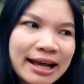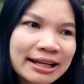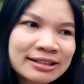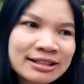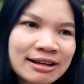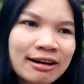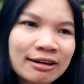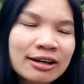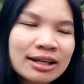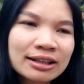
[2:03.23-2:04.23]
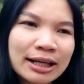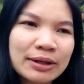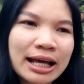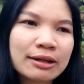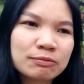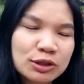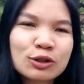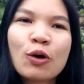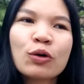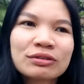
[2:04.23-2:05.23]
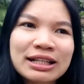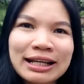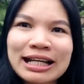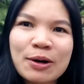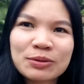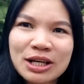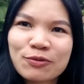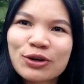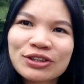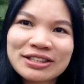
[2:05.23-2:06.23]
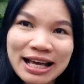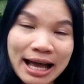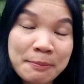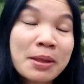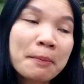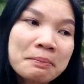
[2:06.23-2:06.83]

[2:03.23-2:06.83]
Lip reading: 10, like I score 10 out of 10 for the size.